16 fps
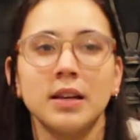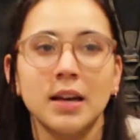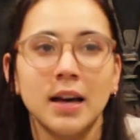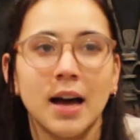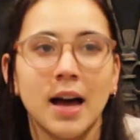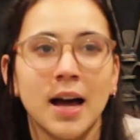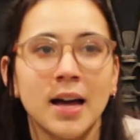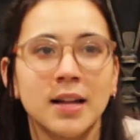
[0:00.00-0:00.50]

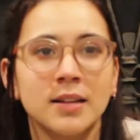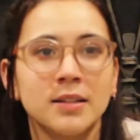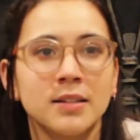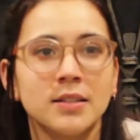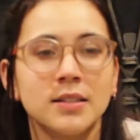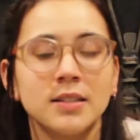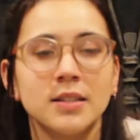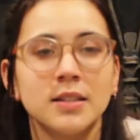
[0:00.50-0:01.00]

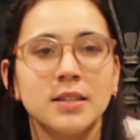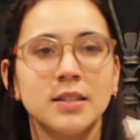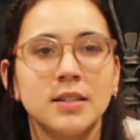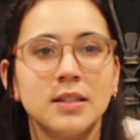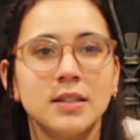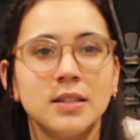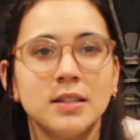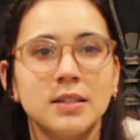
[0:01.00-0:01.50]
And
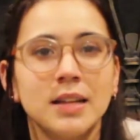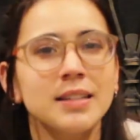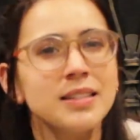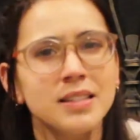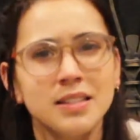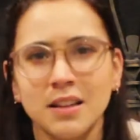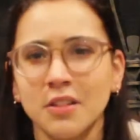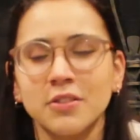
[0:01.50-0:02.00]
that's
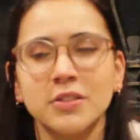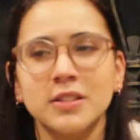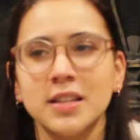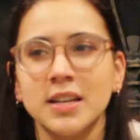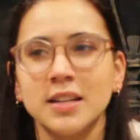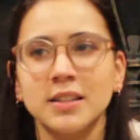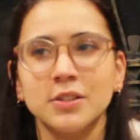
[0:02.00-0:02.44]
another thing.